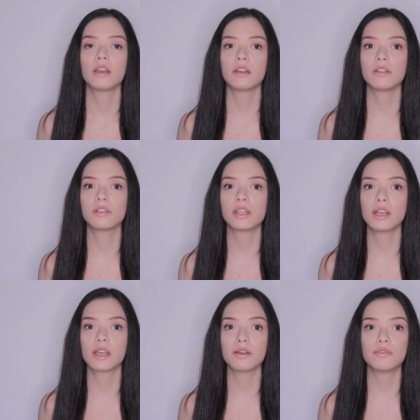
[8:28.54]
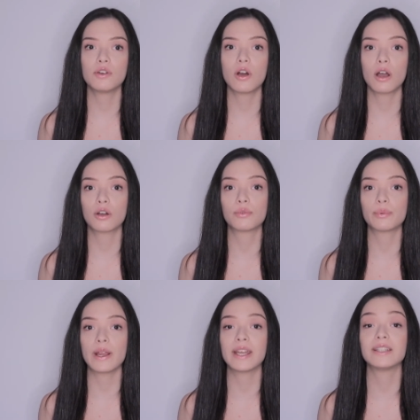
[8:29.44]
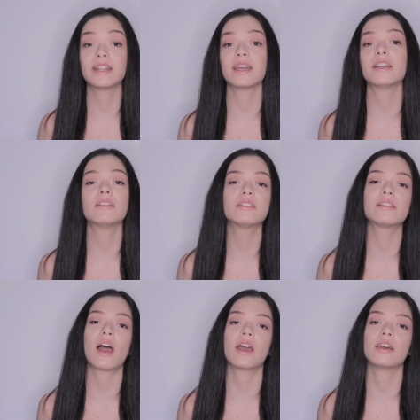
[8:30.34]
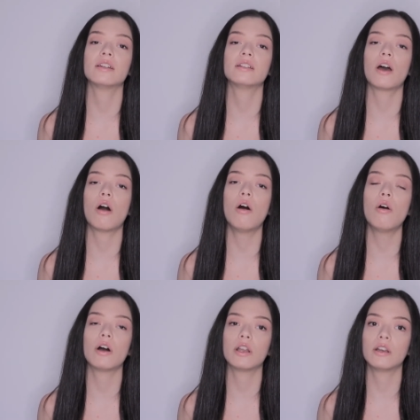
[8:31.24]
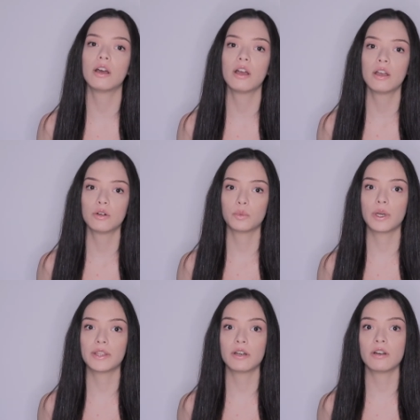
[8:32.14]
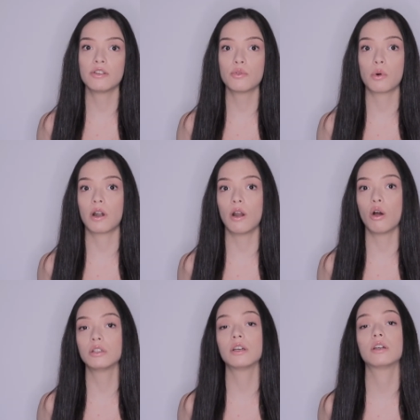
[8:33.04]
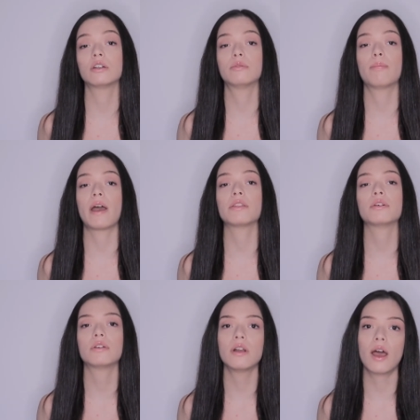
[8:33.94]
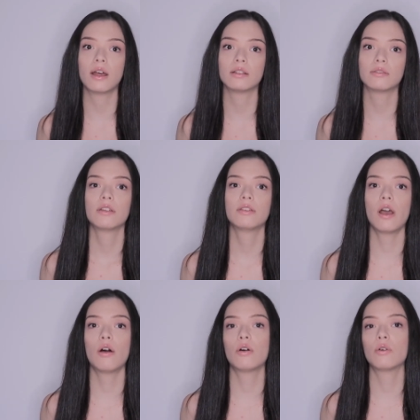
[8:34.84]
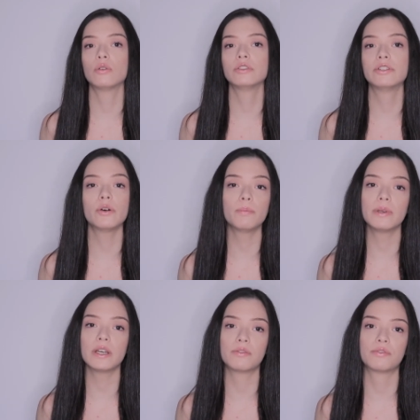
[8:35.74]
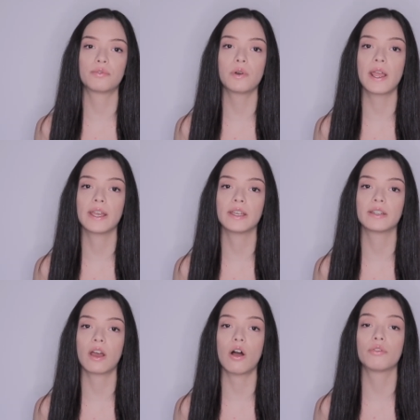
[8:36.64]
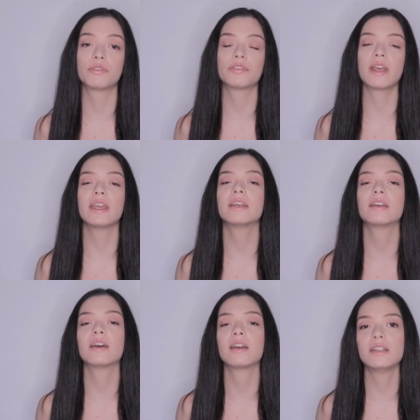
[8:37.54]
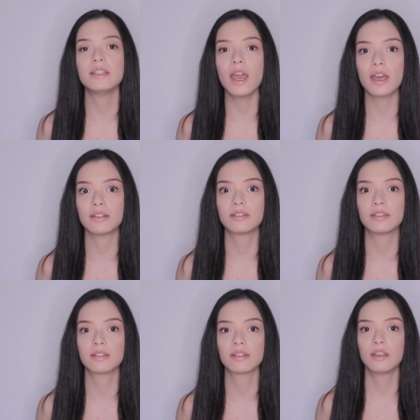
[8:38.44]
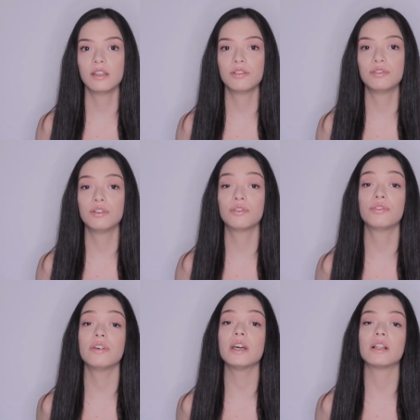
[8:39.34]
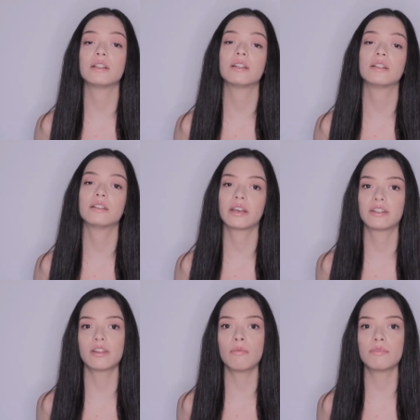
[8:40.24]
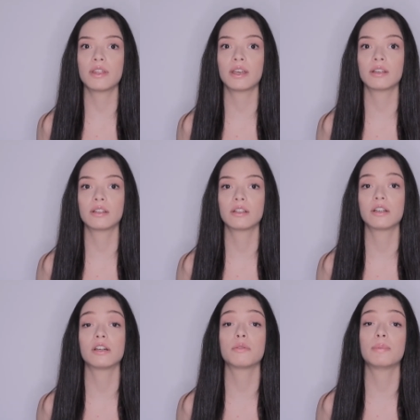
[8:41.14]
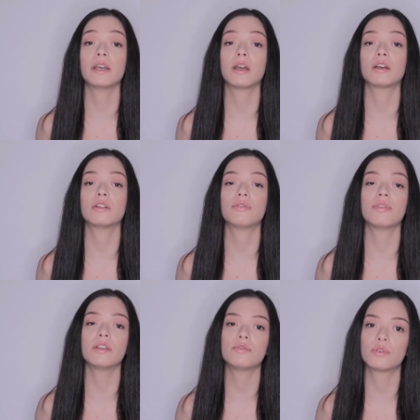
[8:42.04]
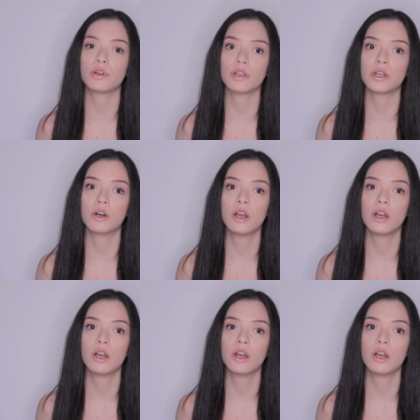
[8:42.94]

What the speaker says: is gonna give you a great insight on whether you are on the good path or not. So don't be afraid of saying yes if you feel like something could be a good fit for you.